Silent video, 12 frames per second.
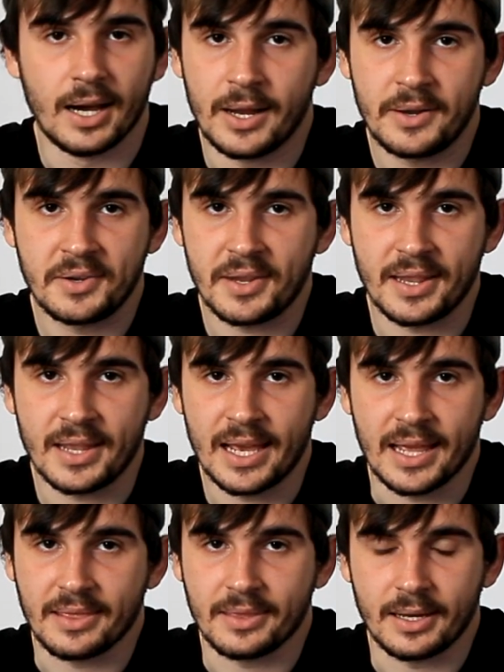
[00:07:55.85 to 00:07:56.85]
Other than
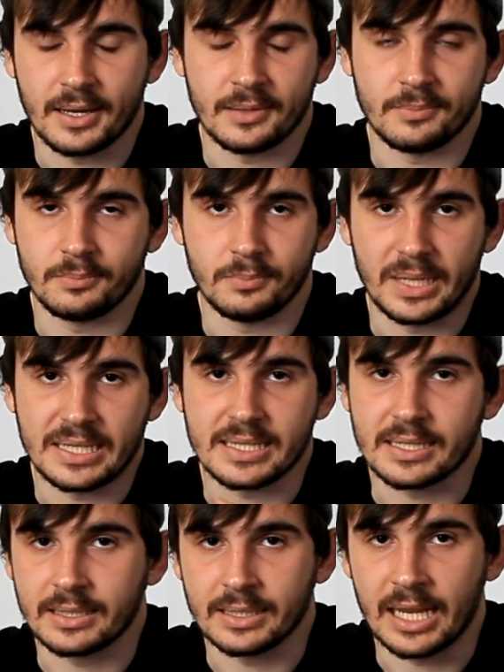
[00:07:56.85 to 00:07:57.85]
that, they
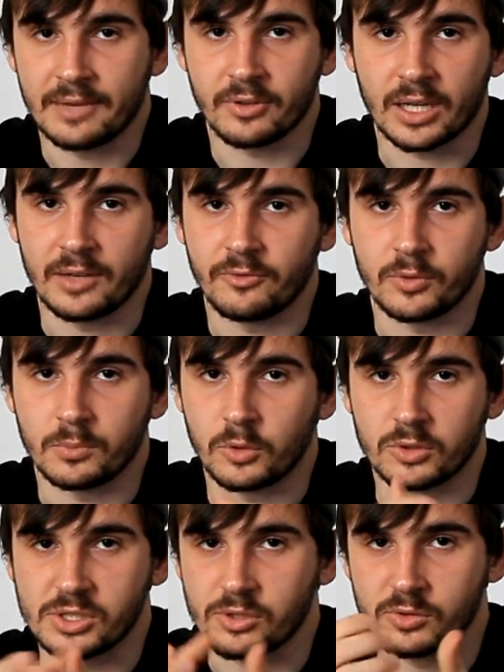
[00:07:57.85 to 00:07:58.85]
basically advocate for
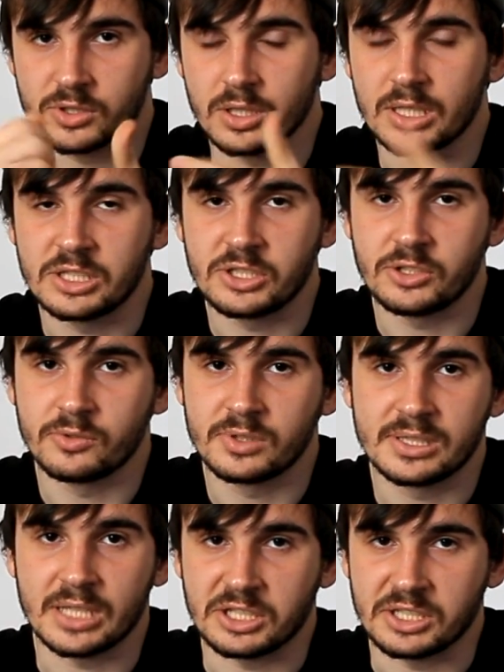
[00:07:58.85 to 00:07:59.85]
more social issues
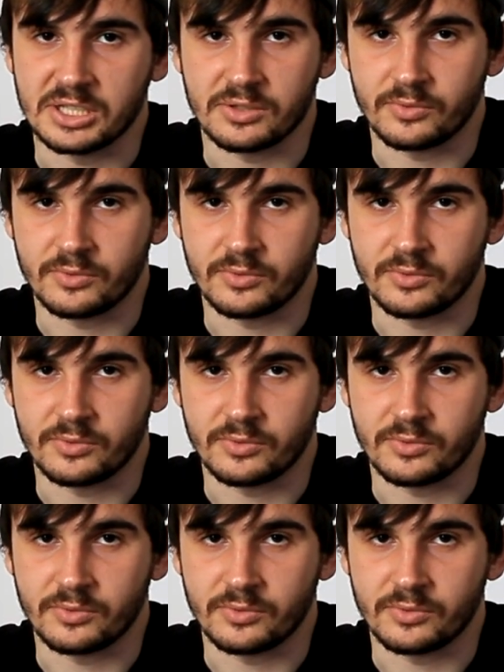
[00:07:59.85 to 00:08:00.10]
such as